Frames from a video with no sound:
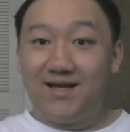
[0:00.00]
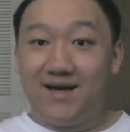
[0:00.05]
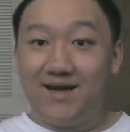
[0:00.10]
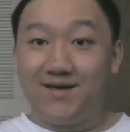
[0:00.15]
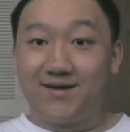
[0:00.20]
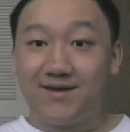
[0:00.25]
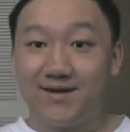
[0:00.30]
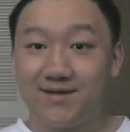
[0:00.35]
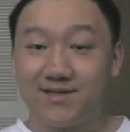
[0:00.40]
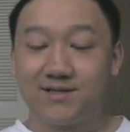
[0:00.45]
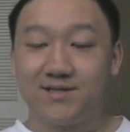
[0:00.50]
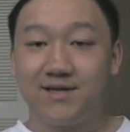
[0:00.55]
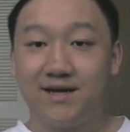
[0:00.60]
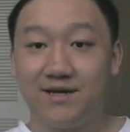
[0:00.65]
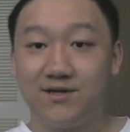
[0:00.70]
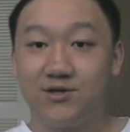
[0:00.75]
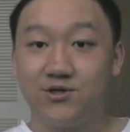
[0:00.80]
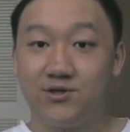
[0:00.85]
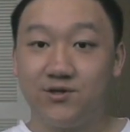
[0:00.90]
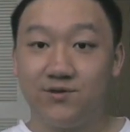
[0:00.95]
I guess
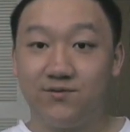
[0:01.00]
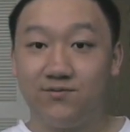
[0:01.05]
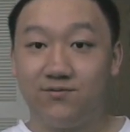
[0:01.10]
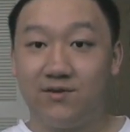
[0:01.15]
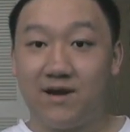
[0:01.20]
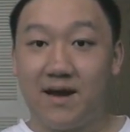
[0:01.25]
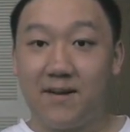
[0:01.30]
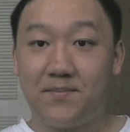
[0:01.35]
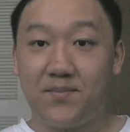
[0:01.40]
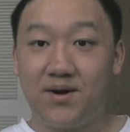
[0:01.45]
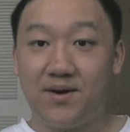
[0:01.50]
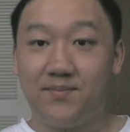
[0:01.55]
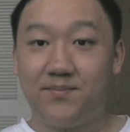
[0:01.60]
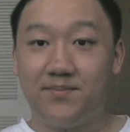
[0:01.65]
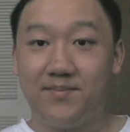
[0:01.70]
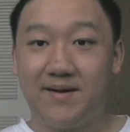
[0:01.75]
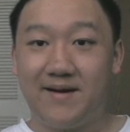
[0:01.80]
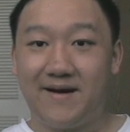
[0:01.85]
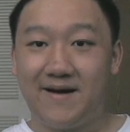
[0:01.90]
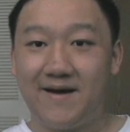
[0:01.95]
that should wrap up
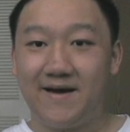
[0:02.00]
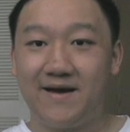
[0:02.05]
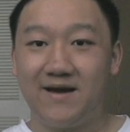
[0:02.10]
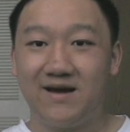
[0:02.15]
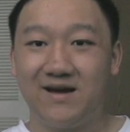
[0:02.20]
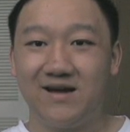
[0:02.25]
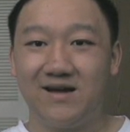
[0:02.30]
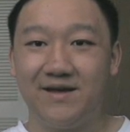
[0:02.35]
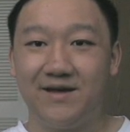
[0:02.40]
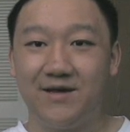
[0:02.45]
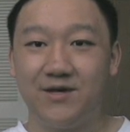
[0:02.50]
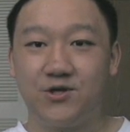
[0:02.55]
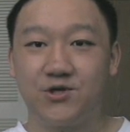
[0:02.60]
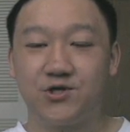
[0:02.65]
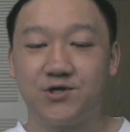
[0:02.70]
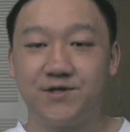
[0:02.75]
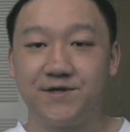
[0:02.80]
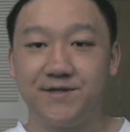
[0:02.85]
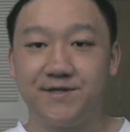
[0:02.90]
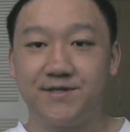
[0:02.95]
my
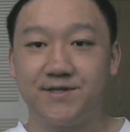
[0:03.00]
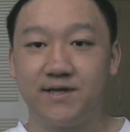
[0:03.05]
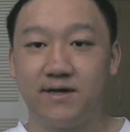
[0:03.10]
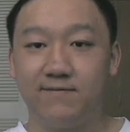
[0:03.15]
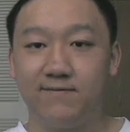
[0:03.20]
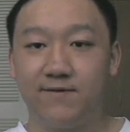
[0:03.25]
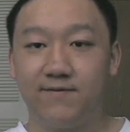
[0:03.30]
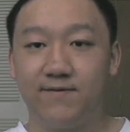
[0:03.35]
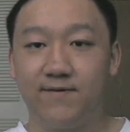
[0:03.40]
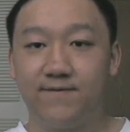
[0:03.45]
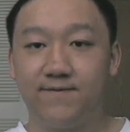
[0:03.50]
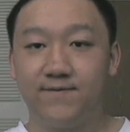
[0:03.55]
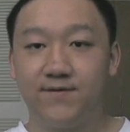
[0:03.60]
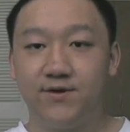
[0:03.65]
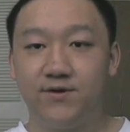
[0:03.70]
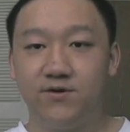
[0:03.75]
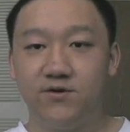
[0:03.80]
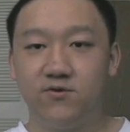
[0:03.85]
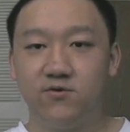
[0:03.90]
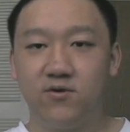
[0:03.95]
HC7
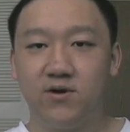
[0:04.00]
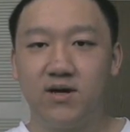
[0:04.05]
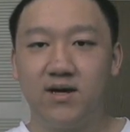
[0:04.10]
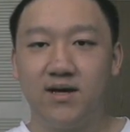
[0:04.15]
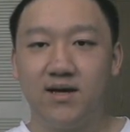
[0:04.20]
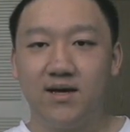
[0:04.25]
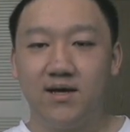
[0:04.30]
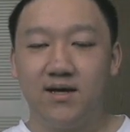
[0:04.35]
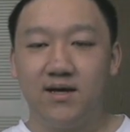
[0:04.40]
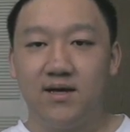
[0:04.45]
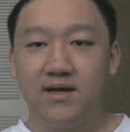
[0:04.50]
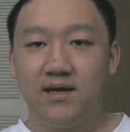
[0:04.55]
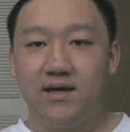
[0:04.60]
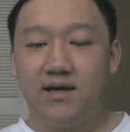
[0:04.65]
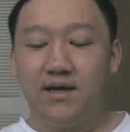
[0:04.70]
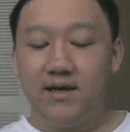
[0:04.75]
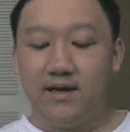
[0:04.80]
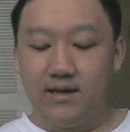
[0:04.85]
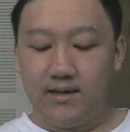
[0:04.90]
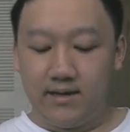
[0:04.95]
review,
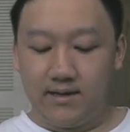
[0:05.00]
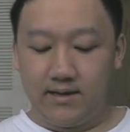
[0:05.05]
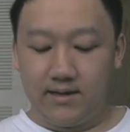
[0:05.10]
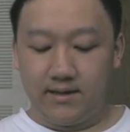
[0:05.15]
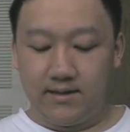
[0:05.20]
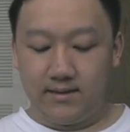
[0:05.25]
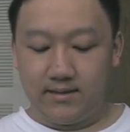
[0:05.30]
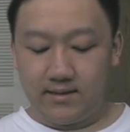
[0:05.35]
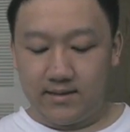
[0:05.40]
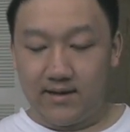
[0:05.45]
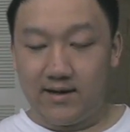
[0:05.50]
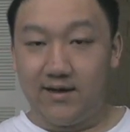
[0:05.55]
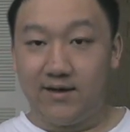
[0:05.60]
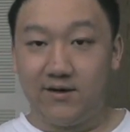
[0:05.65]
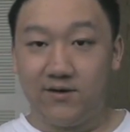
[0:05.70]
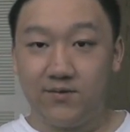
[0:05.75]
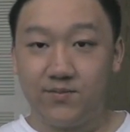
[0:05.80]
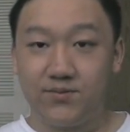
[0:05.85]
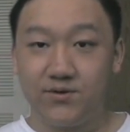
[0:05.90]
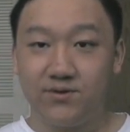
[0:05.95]
and I
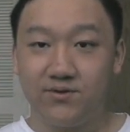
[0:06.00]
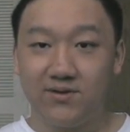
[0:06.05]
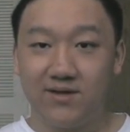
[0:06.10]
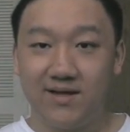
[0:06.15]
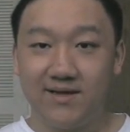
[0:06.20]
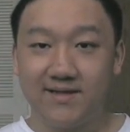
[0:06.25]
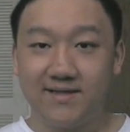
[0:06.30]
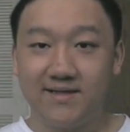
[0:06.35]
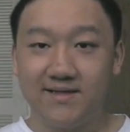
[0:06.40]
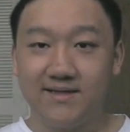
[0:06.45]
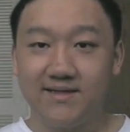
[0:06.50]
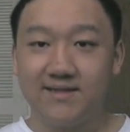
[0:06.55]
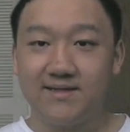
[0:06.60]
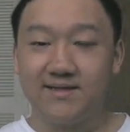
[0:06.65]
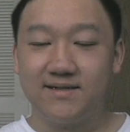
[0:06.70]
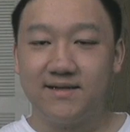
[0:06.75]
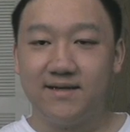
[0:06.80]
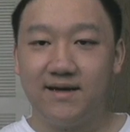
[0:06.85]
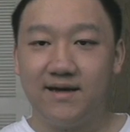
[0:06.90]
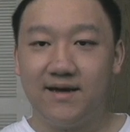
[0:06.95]
hope you like
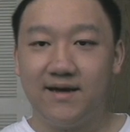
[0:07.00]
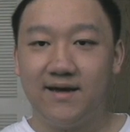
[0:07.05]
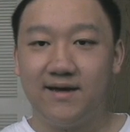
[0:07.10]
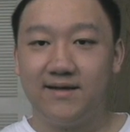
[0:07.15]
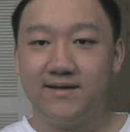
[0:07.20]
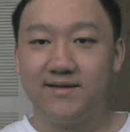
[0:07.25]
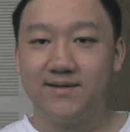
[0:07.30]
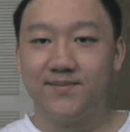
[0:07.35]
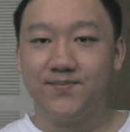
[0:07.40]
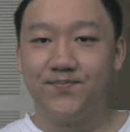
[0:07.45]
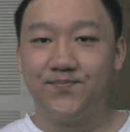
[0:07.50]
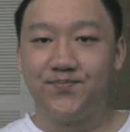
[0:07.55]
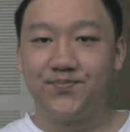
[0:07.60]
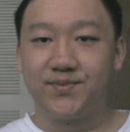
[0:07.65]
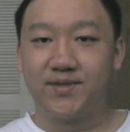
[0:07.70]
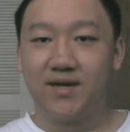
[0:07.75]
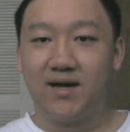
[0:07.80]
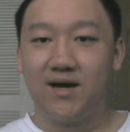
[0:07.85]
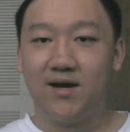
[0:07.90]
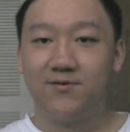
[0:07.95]
it, and
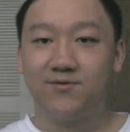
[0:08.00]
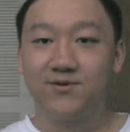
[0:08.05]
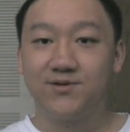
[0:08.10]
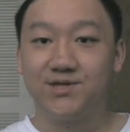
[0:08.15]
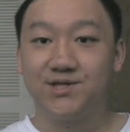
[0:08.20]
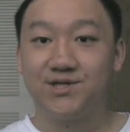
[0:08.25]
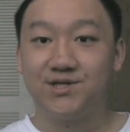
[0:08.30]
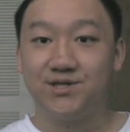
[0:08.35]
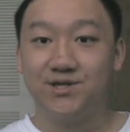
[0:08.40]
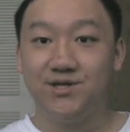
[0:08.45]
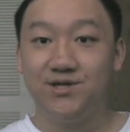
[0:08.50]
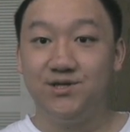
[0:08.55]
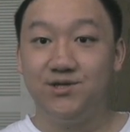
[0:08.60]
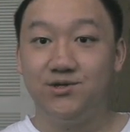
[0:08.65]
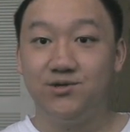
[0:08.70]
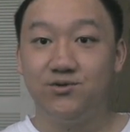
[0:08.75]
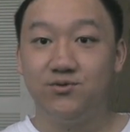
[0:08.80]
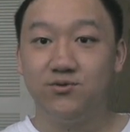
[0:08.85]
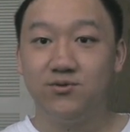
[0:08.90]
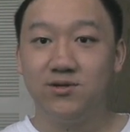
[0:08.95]
I will
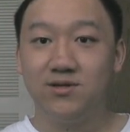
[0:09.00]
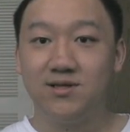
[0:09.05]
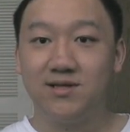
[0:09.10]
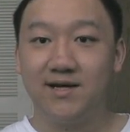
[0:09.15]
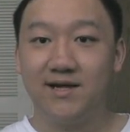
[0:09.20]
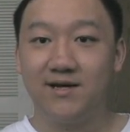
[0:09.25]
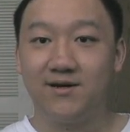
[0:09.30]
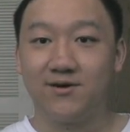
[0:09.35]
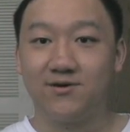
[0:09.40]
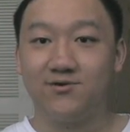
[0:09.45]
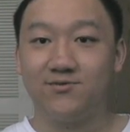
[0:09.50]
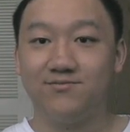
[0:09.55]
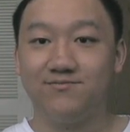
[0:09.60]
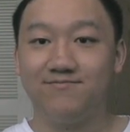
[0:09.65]
see you later.